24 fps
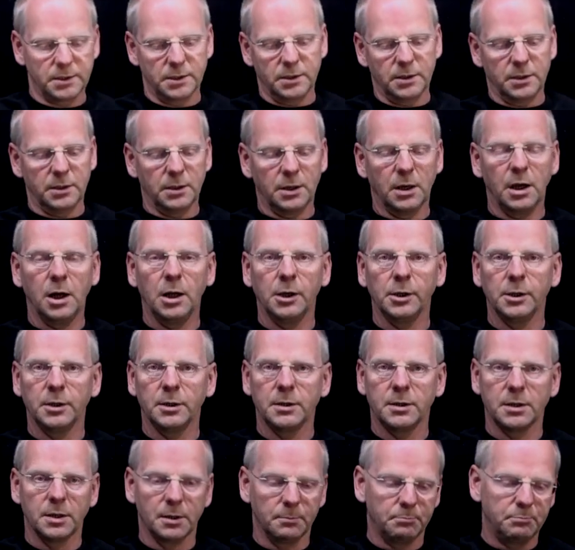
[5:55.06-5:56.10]
100
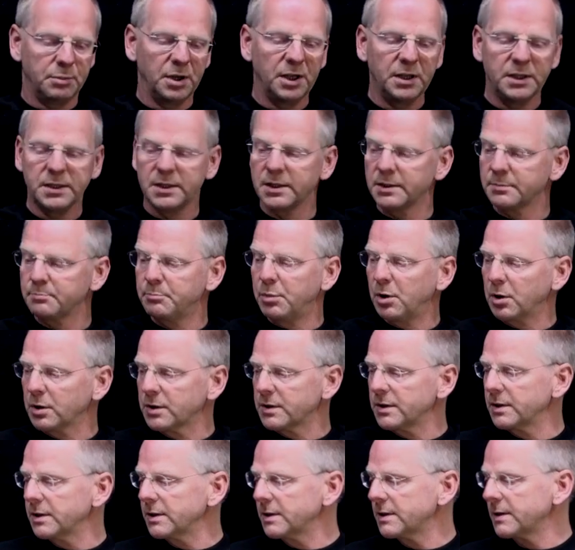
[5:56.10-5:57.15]
uh, pieces
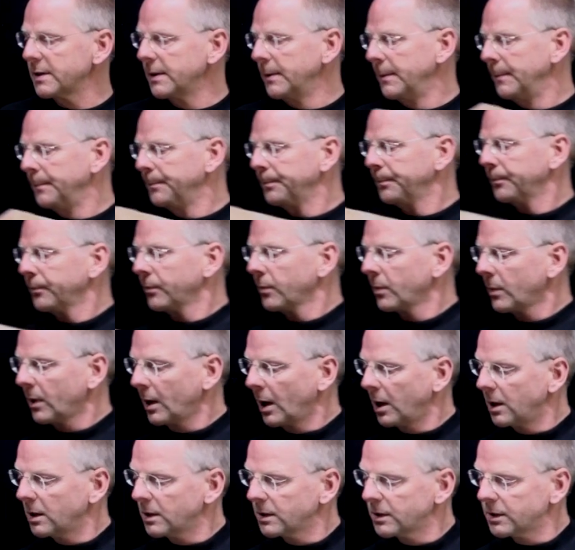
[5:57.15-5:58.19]
boxes.
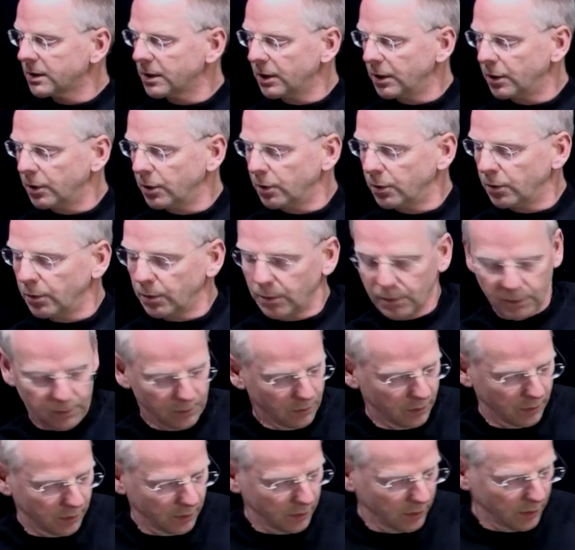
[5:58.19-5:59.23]
So
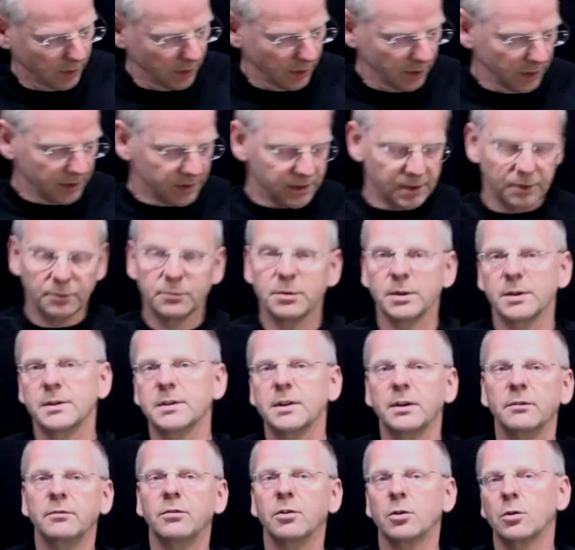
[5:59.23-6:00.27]
it's
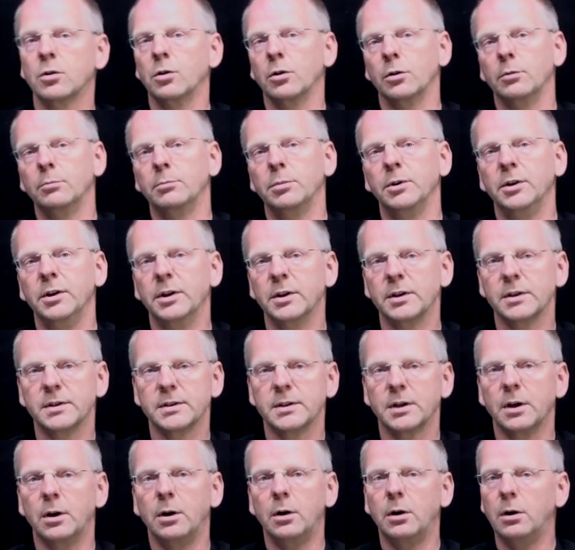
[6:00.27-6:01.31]
interesting for coral
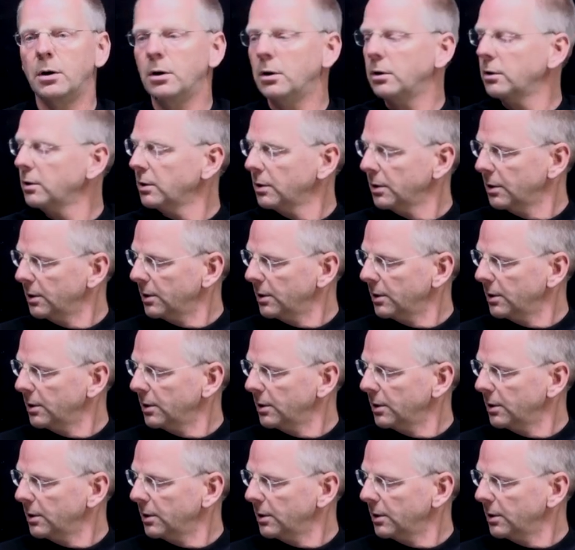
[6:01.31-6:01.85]
breeders or